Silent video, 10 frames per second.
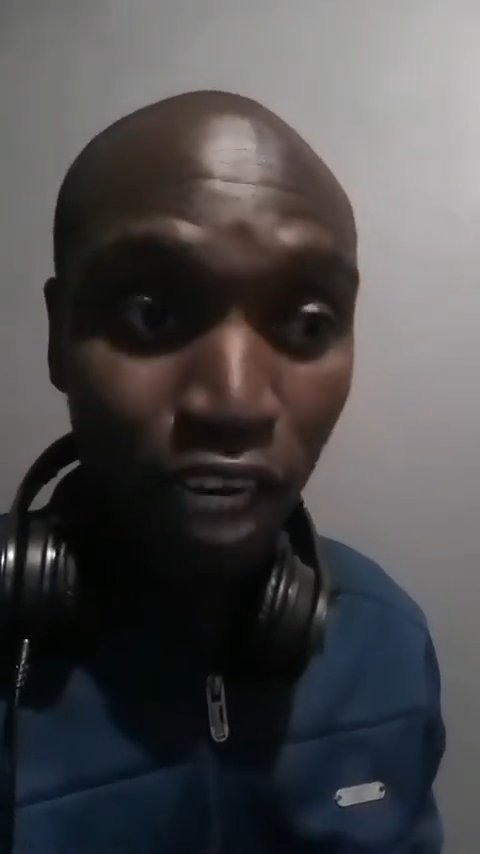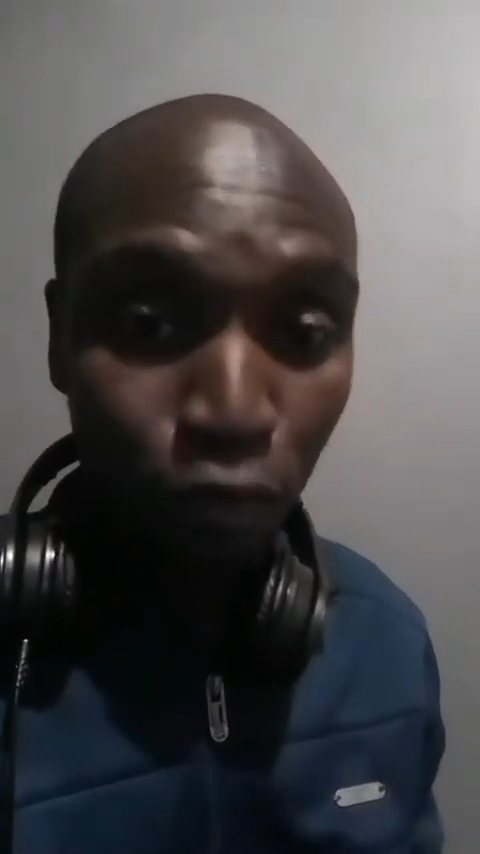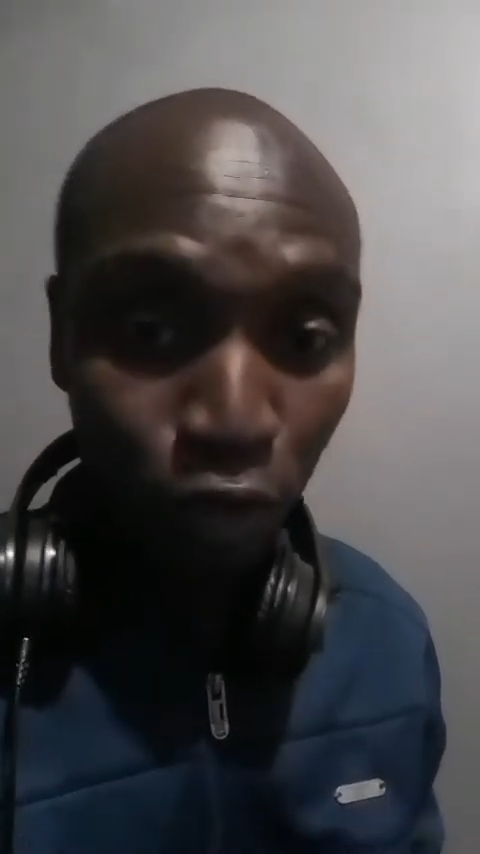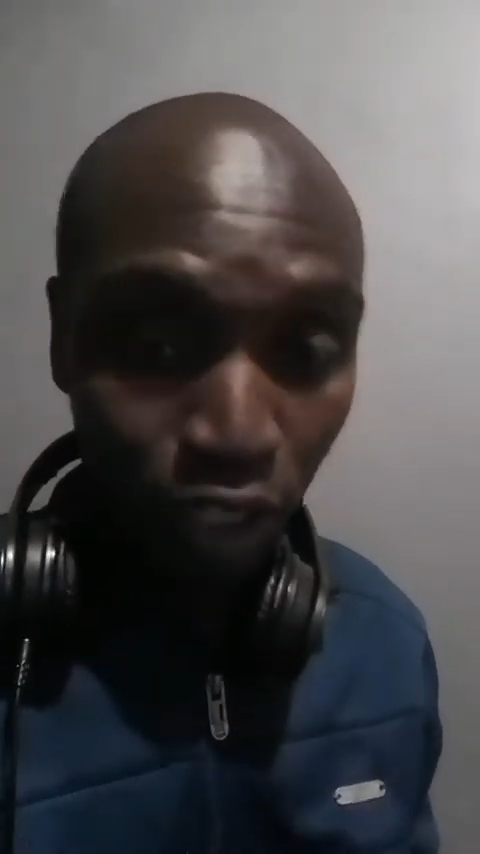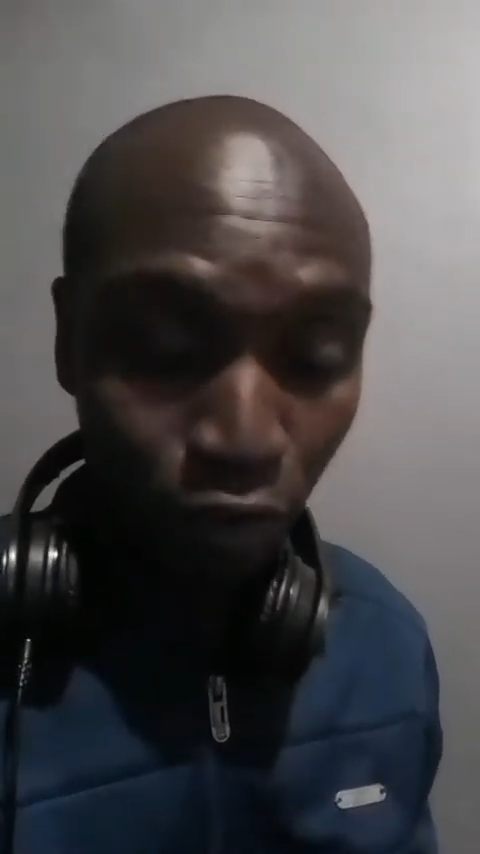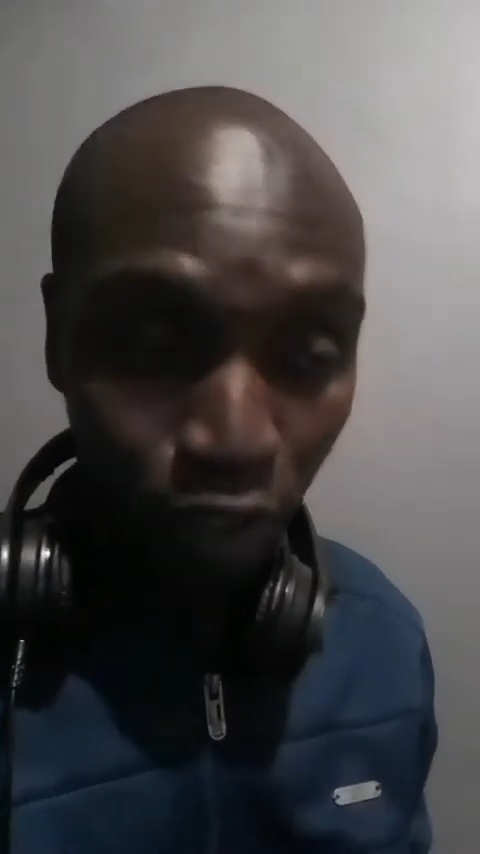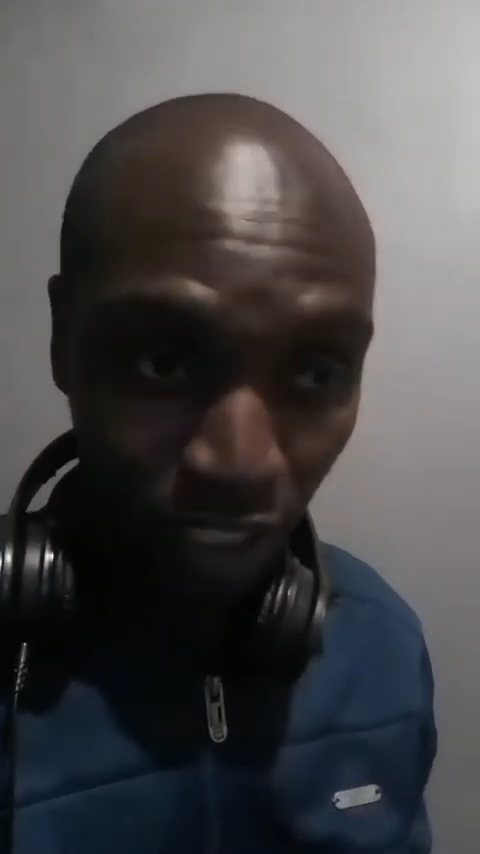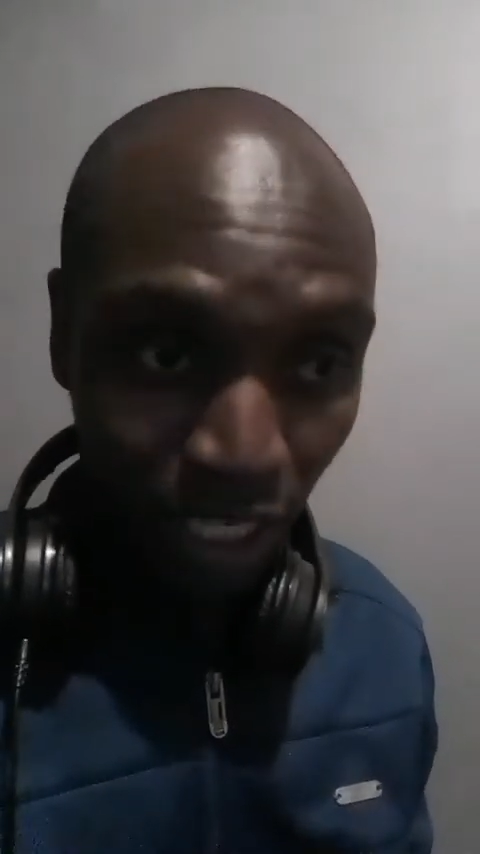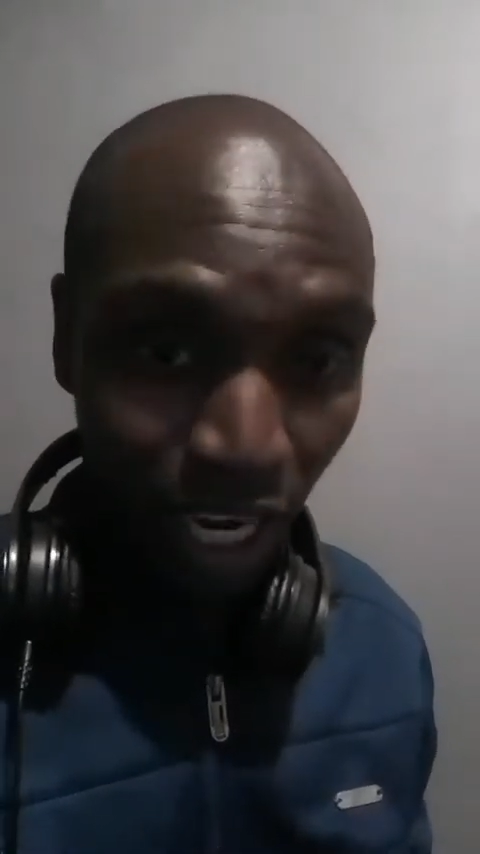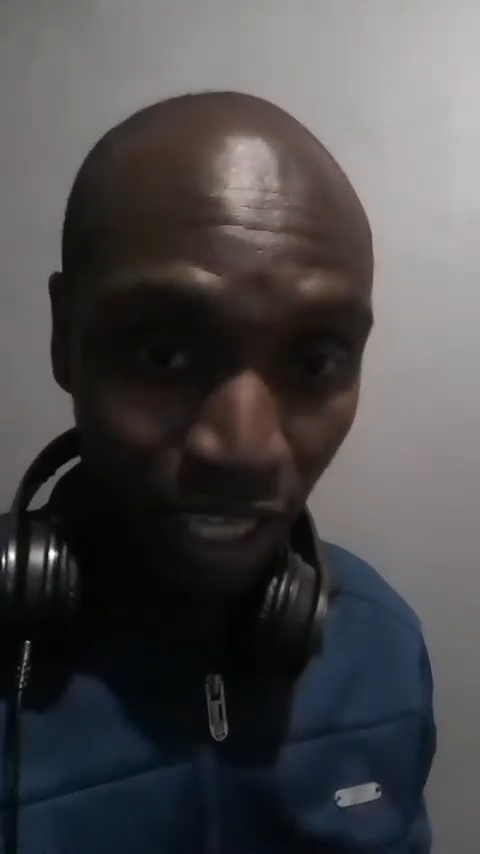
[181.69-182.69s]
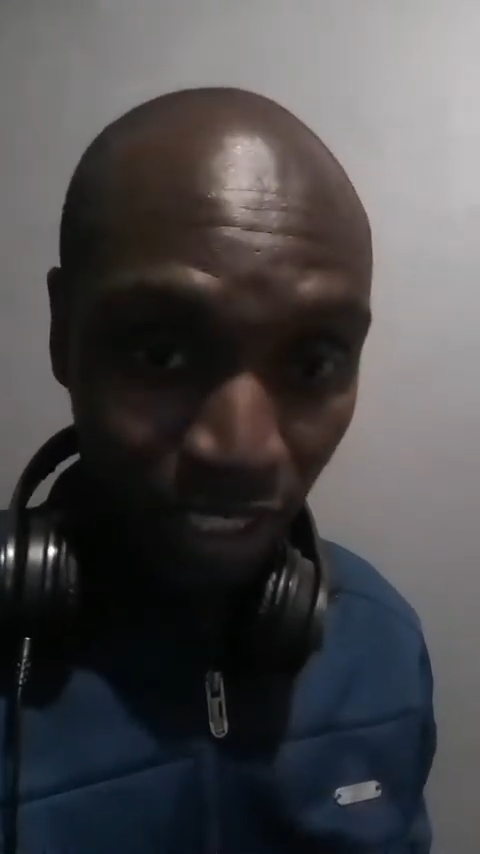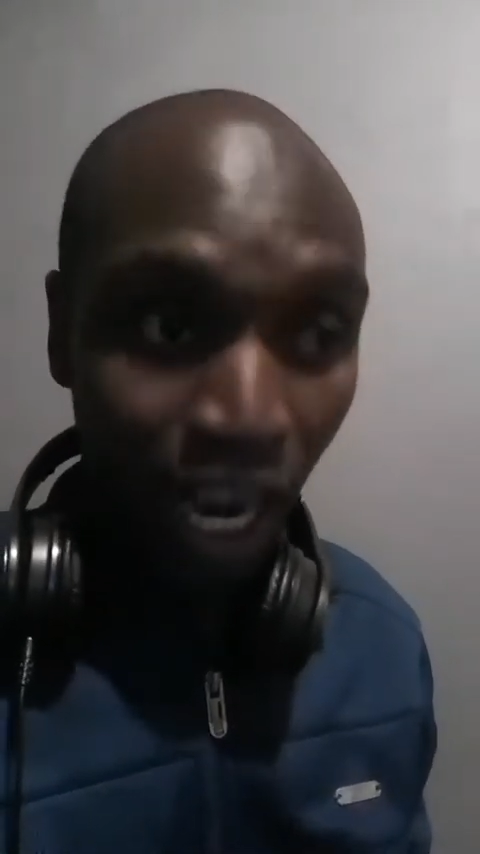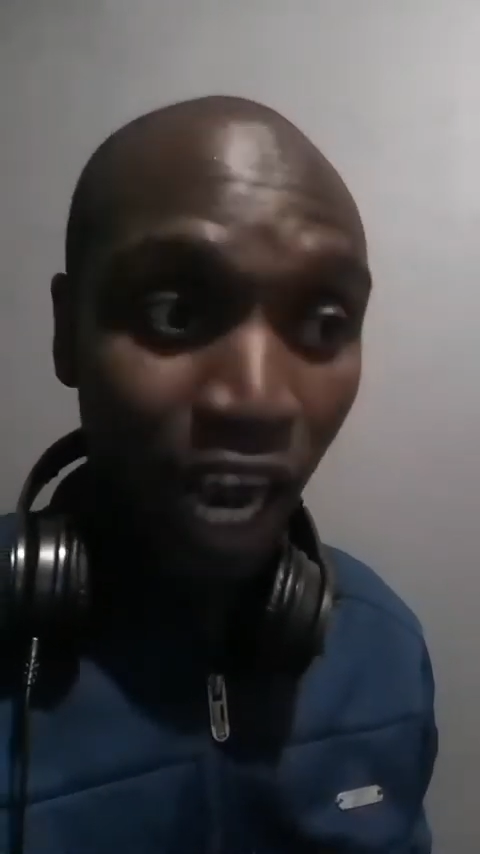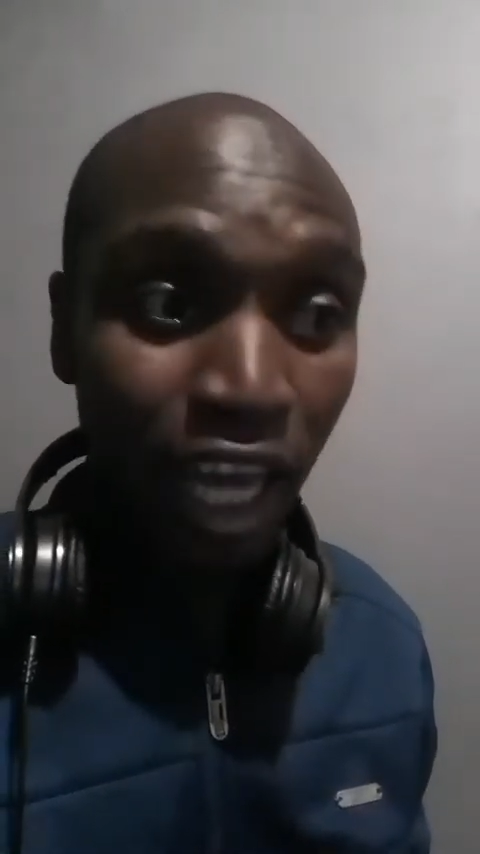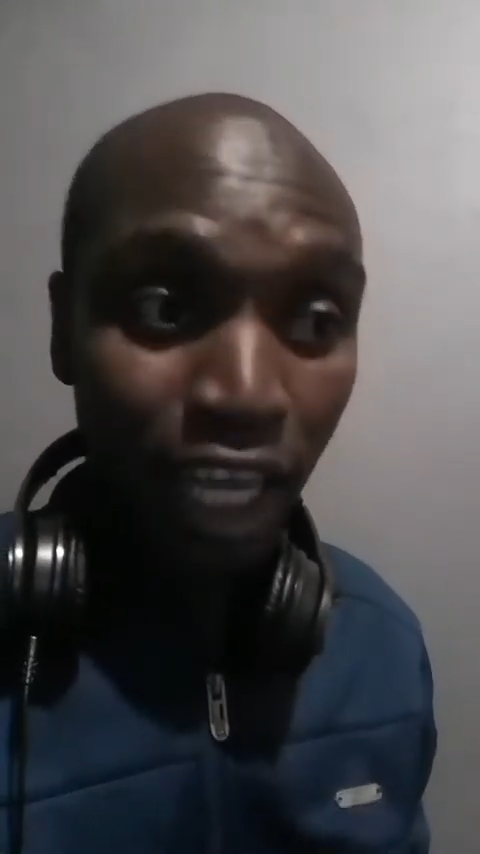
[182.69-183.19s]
for the fiscals are